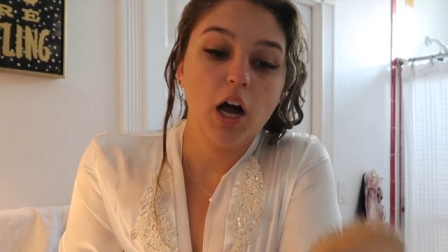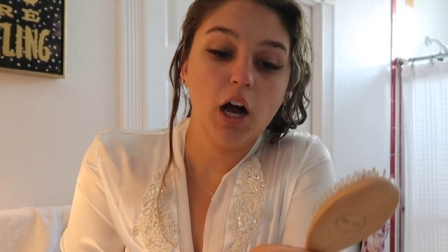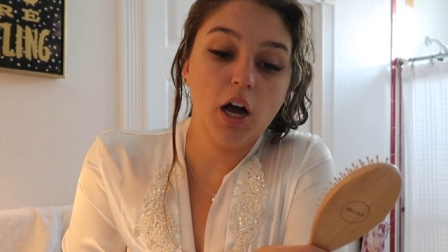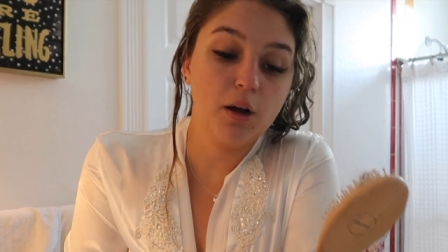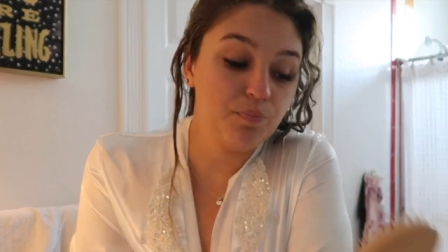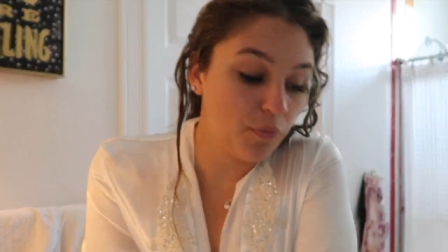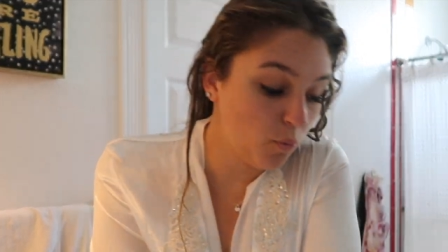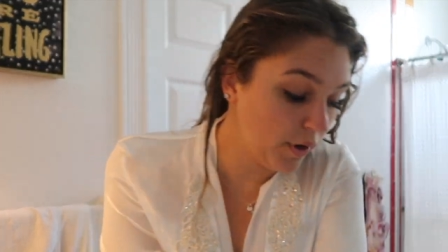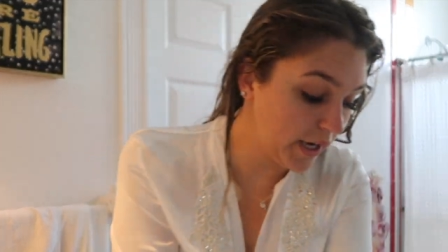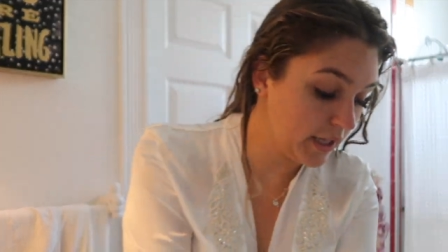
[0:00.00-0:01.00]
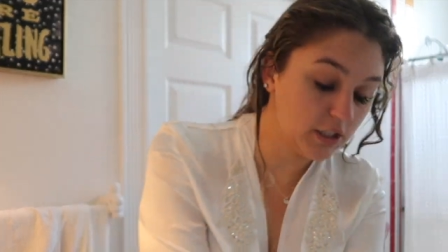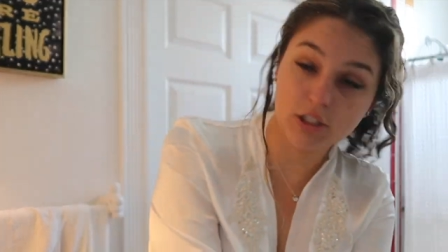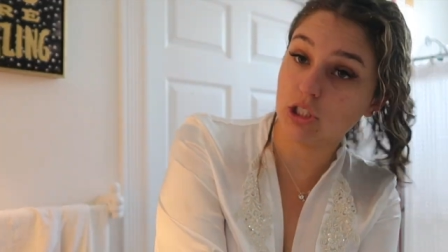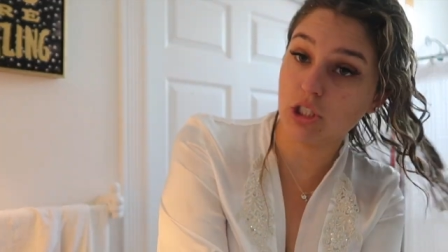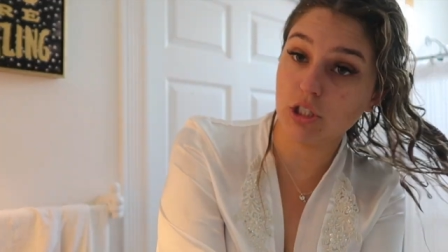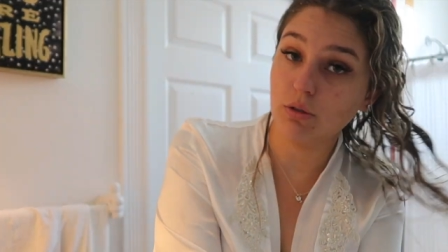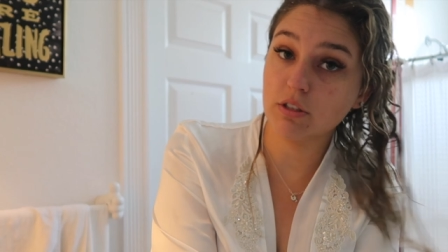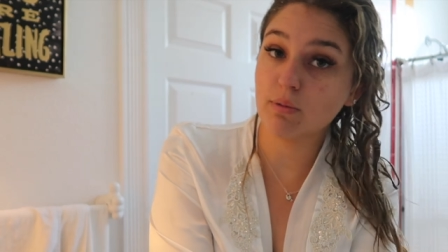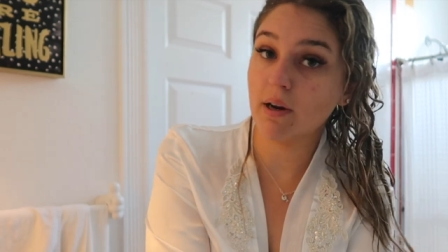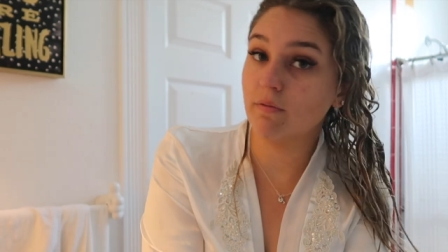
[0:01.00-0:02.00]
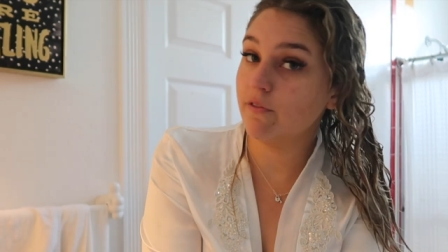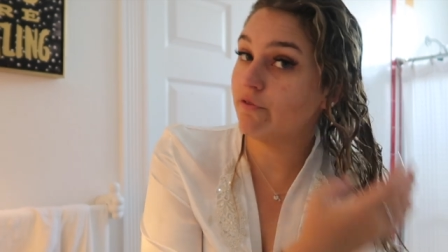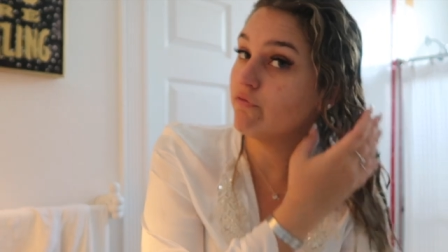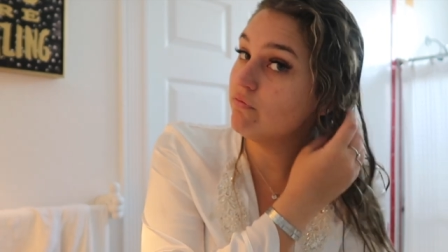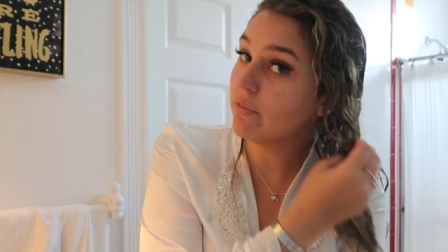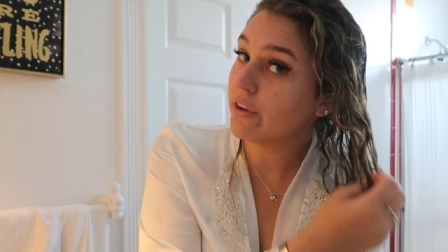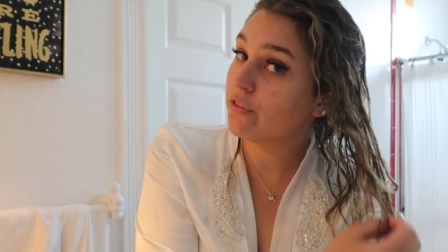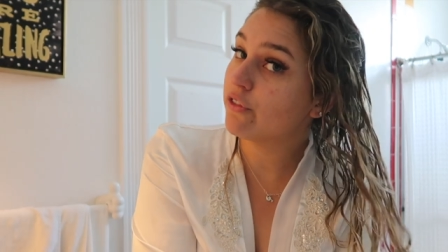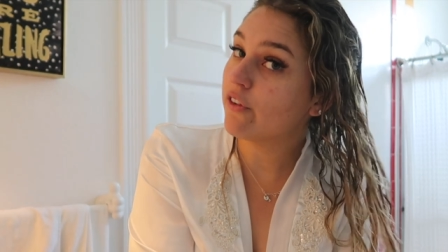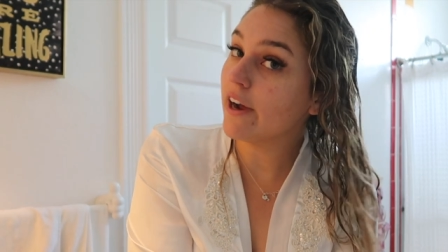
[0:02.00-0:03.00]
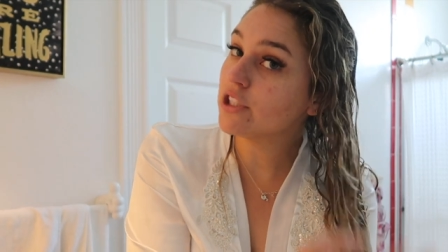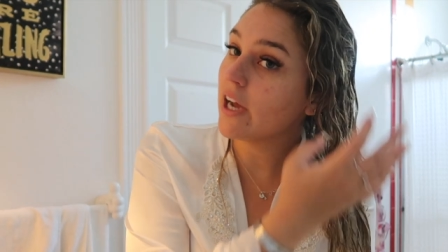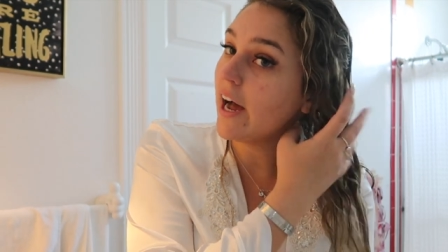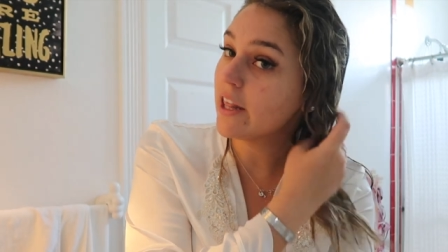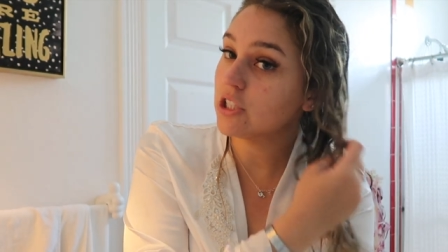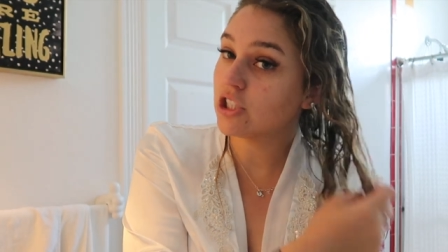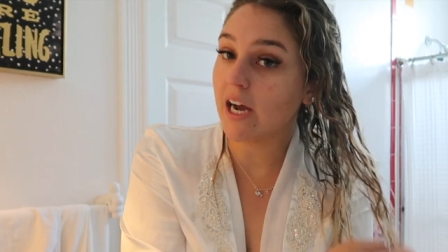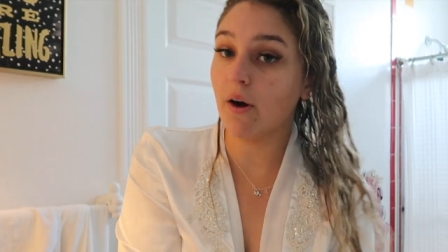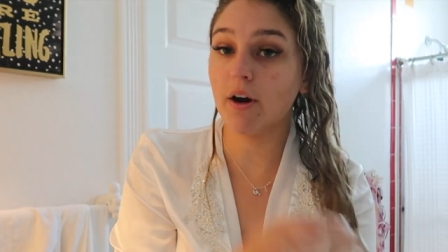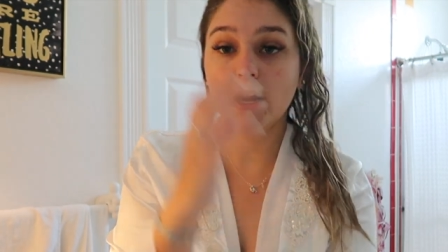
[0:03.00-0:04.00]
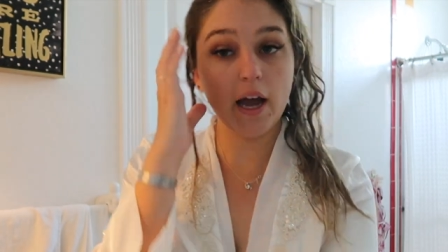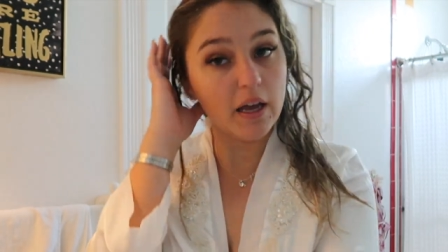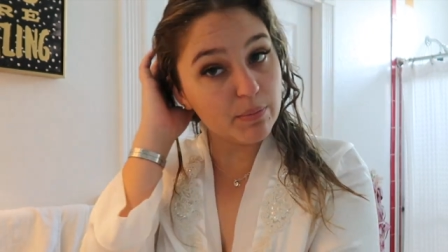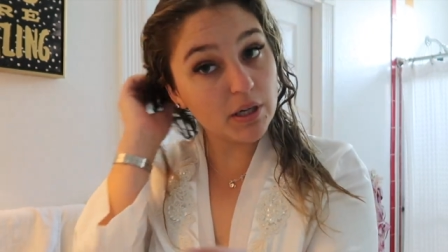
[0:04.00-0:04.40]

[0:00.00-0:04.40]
Um, what I like to do is when I'm like fresh out of the shower, I